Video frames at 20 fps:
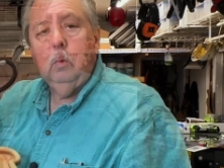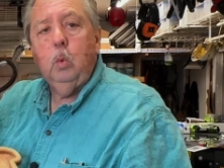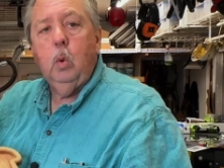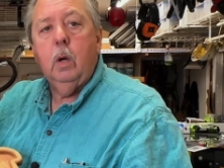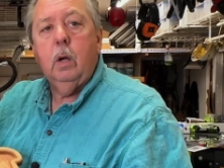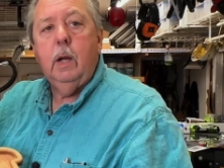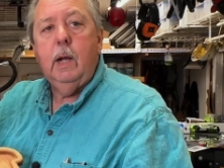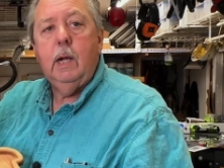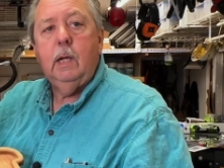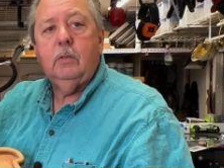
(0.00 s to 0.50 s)

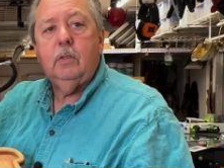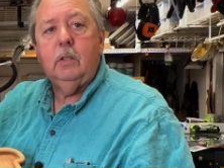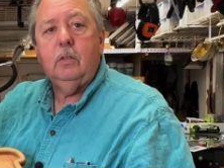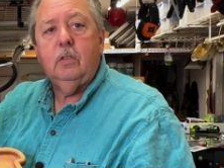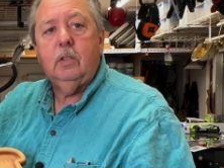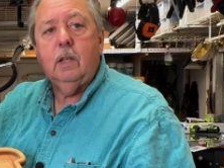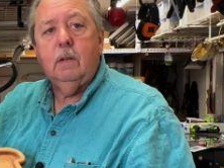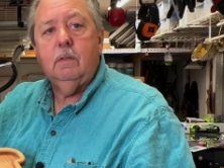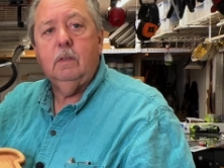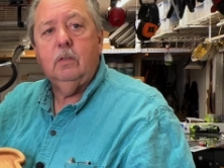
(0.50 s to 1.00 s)
Whereas a
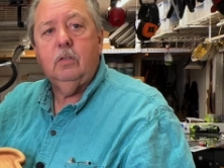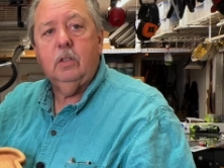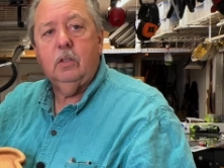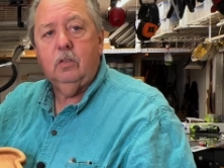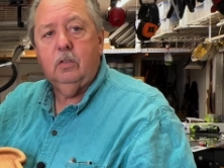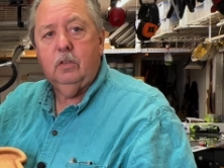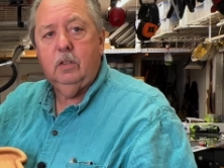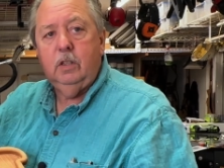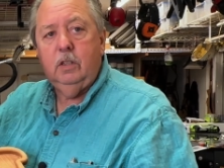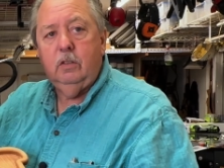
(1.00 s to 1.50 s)
seven
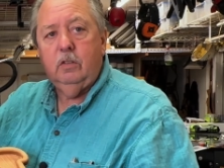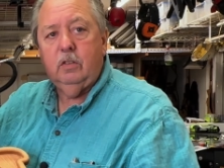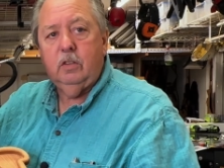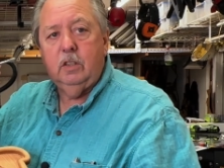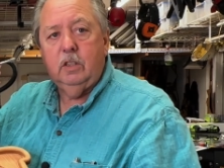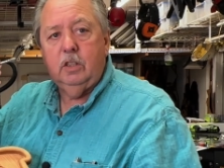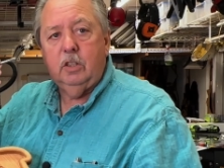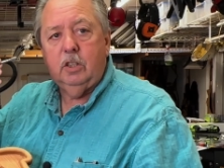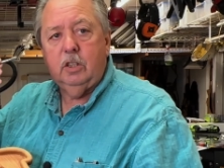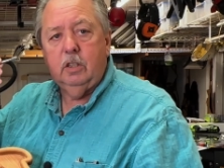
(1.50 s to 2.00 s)
sixteenths
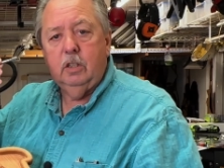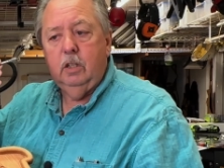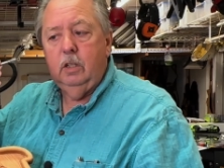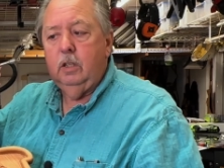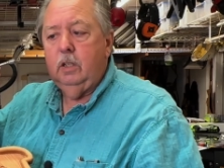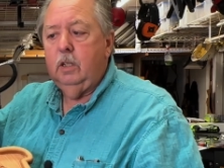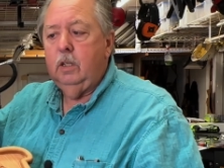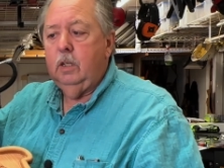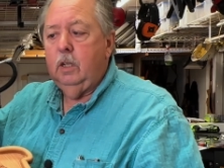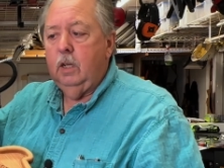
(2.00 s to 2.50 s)
inch
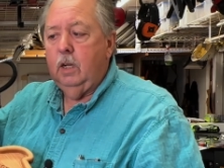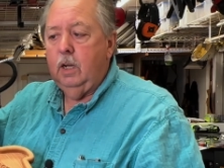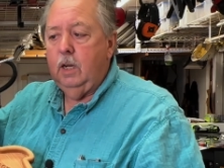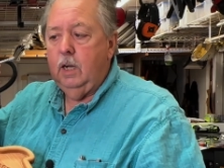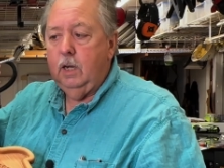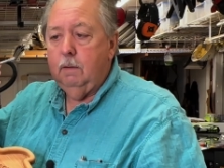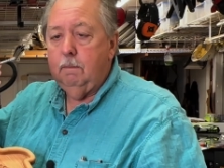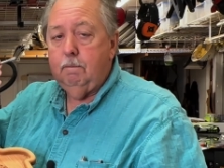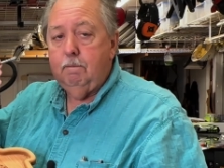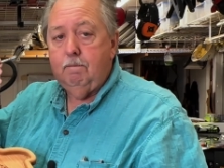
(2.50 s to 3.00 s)

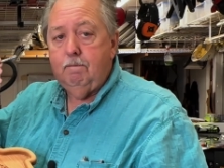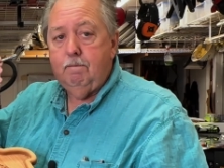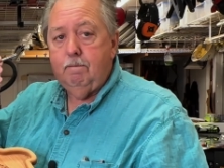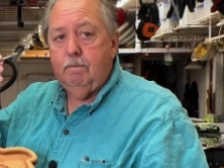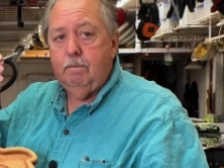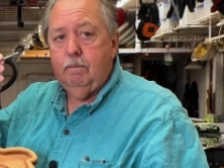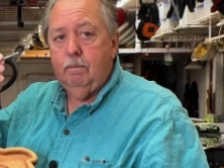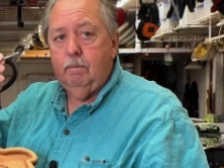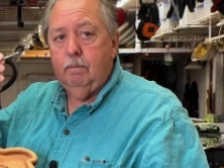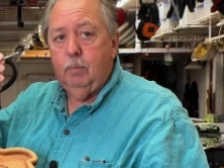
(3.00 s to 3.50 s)
uh,
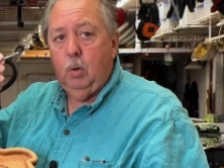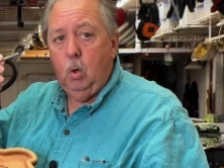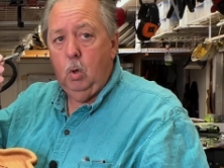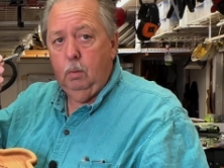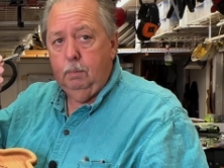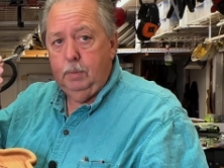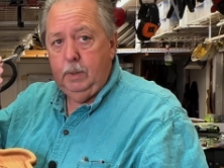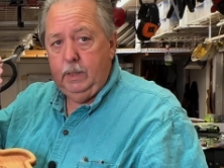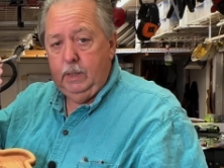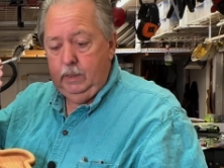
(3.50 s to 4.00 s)

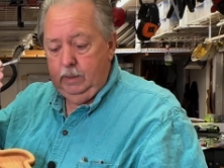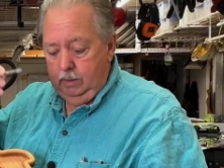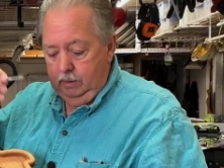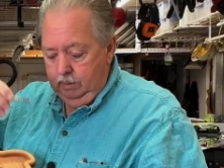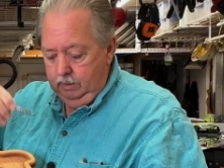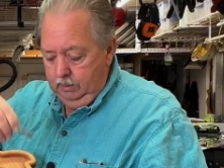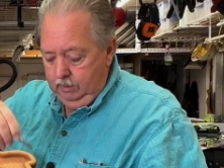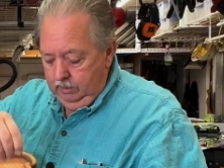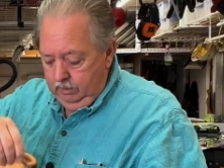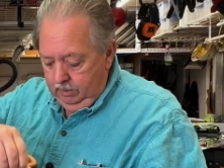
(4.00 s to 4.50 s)
bowl bit,
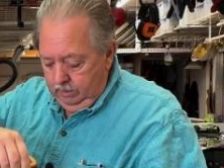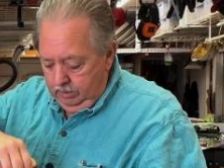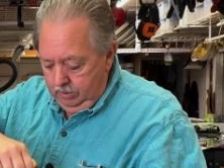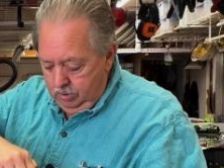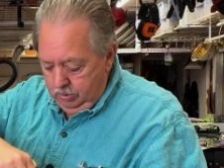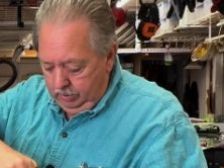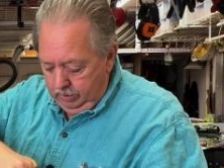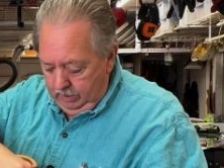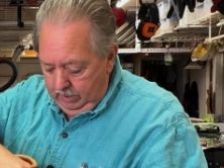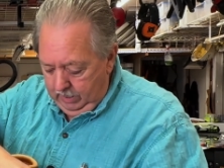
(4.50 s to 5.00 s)

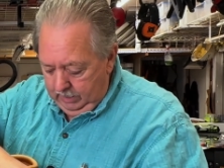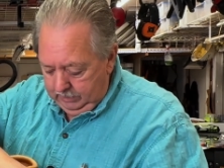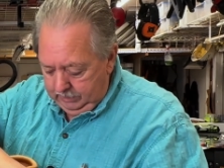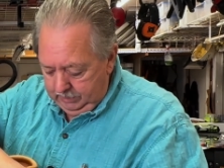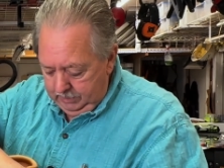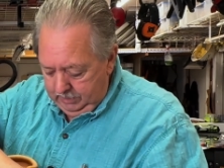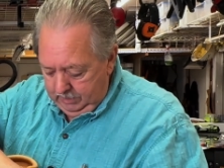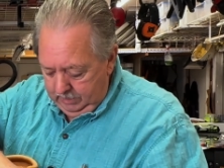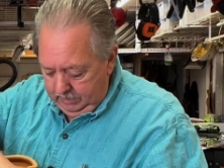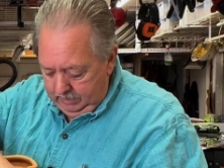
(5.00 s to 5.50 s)
you can
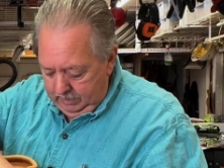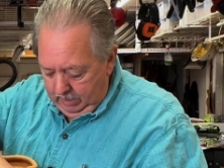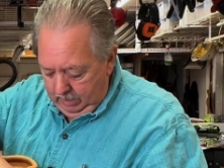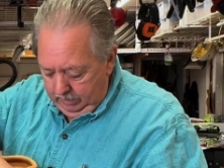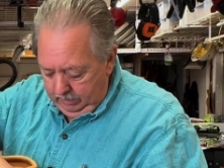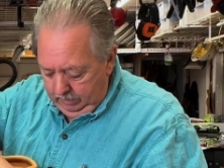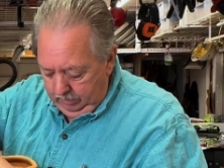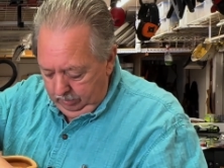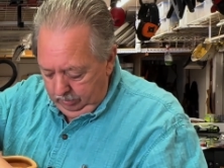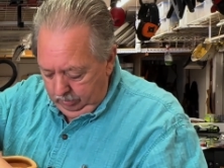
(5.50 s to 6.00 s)
actually get
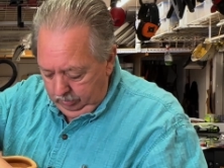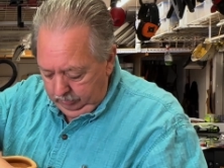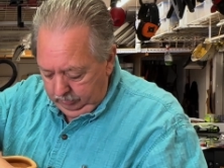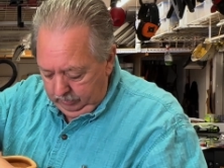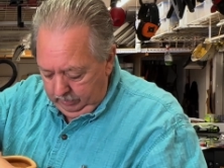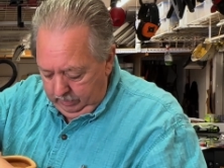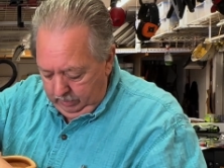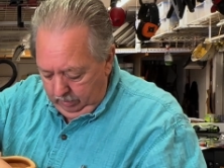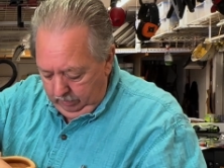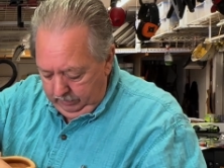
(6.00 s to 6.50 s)
down into
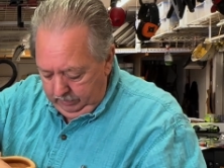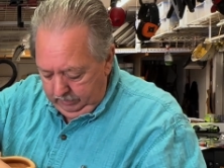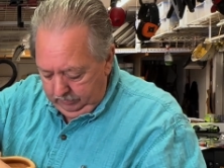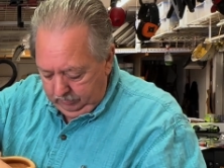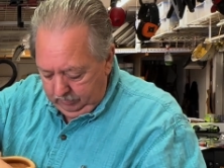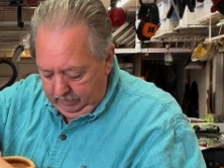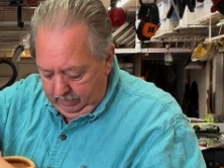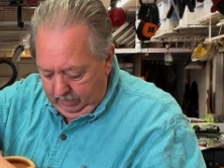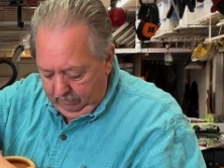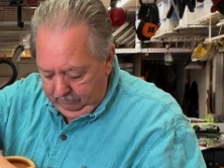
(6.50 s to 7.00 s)
those
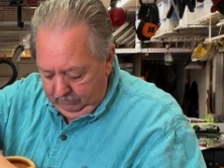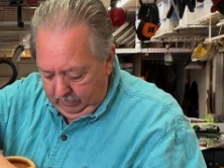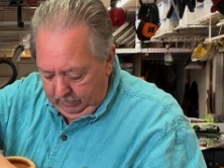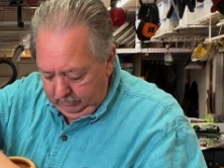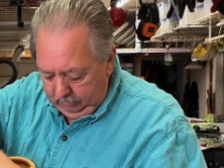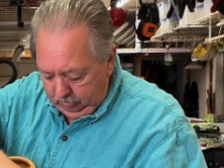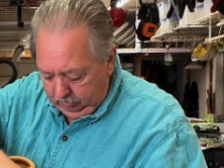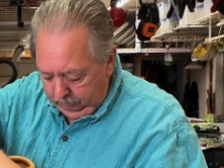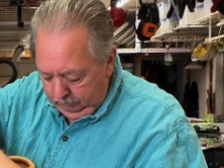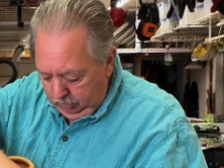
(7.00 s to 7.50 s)
areas and have
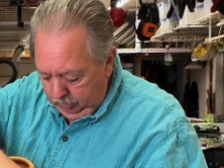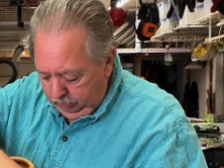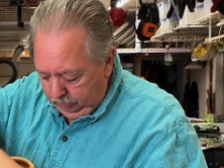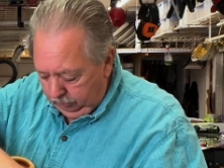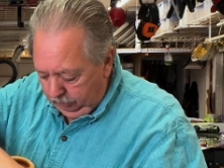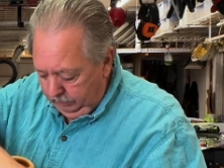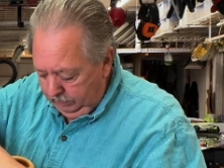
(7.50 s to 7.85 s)
nice smooth